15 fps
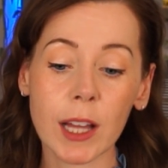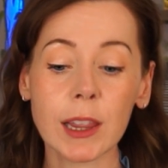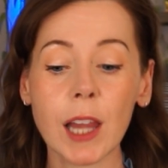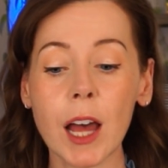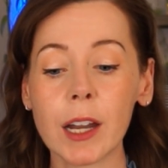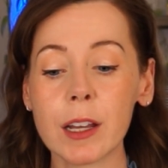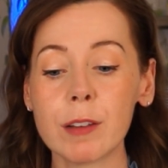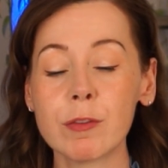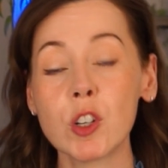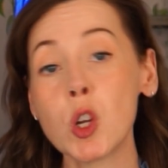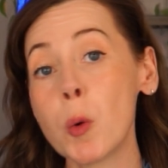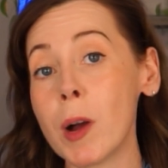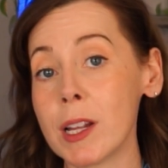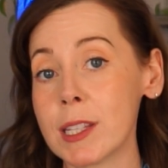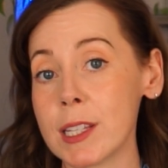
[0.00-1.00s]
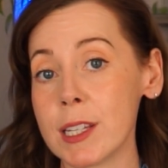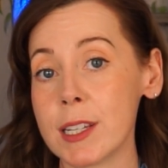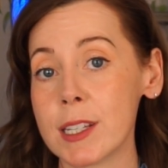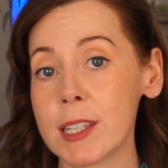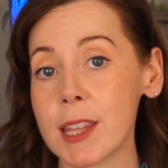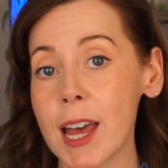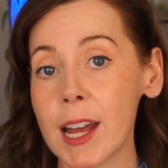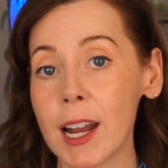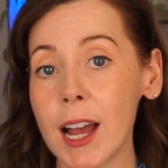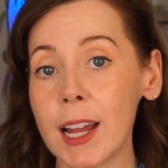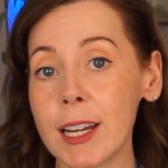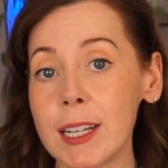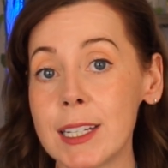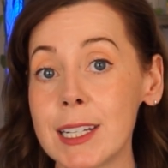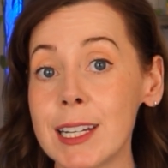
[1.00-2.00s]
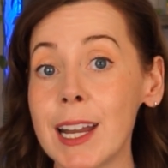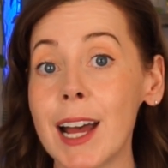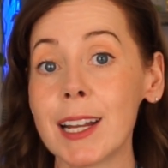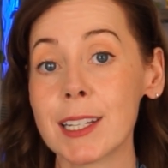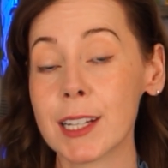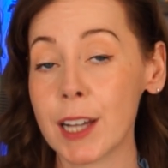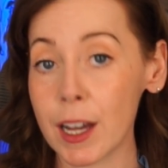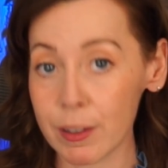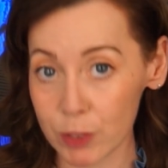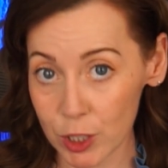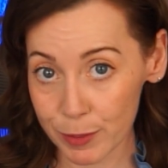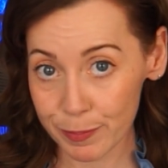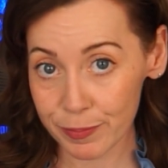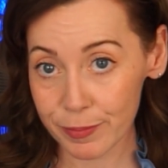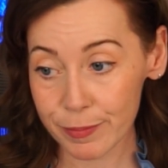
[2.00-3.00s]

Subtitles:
a lot of nuances that I did not cover.